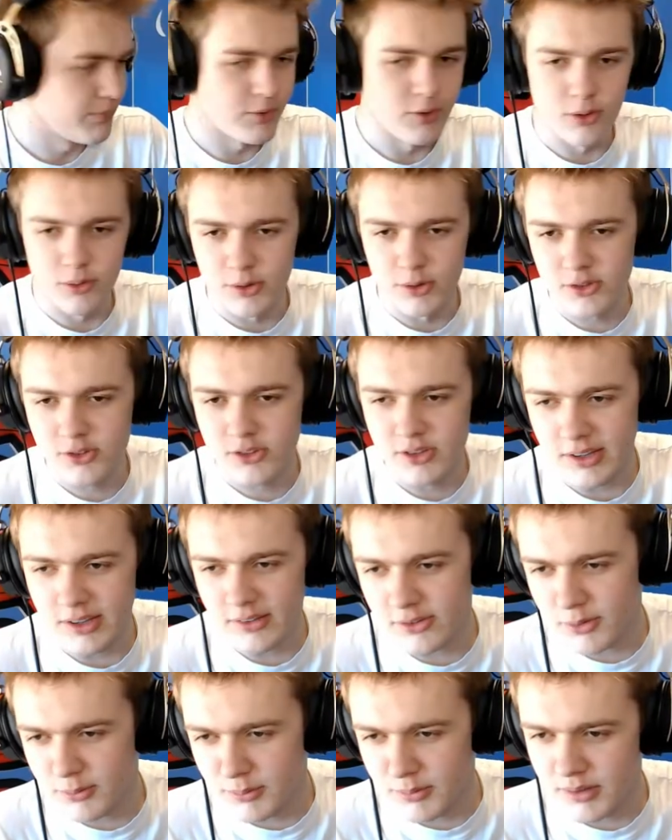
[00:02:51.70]
always get
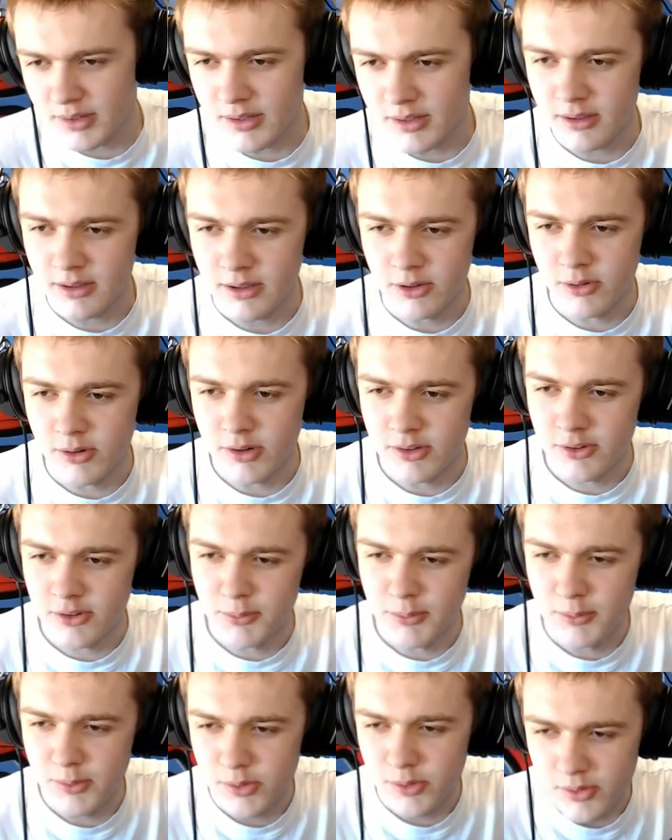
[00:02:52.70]
some of the greatest
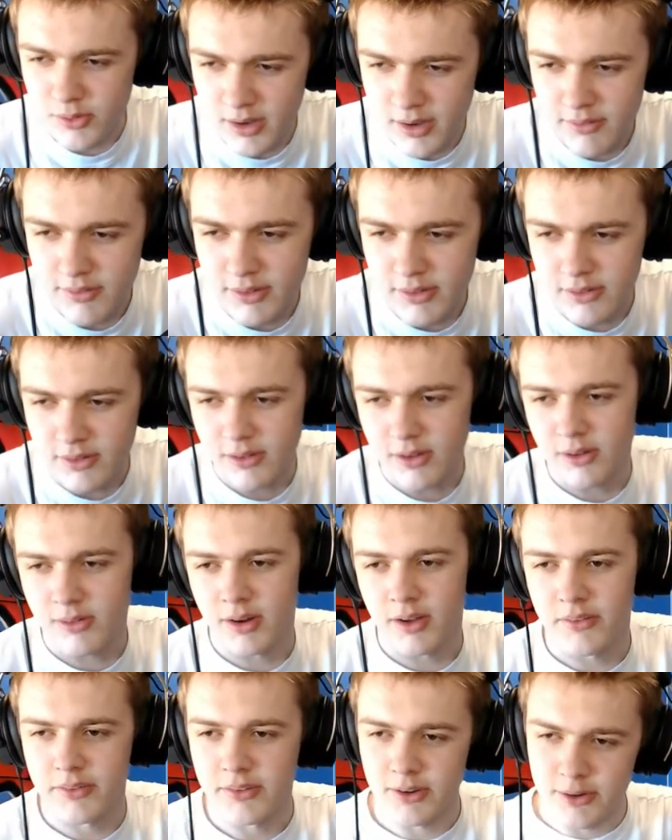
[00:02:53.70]
memes around
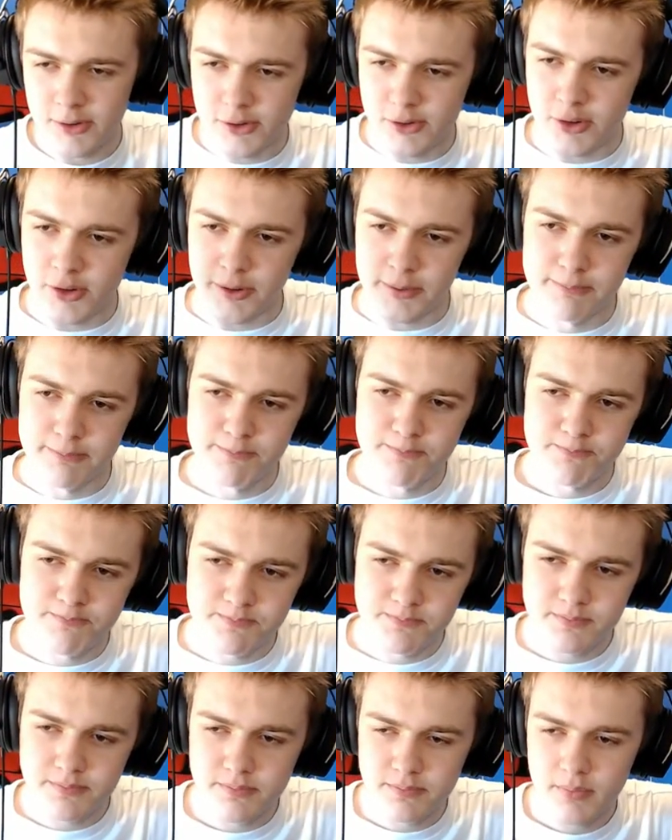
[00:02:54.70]
here, so...
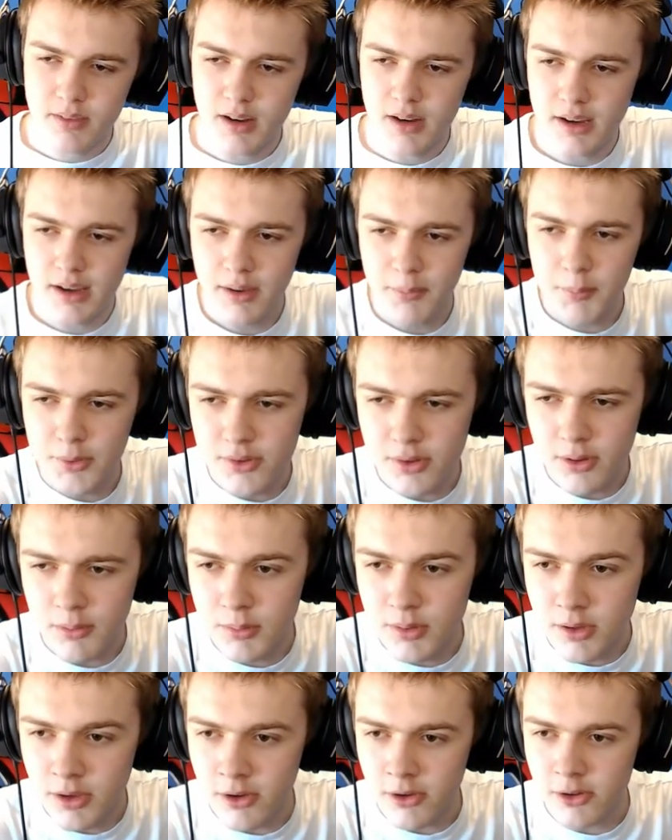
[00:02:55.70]
Give me some good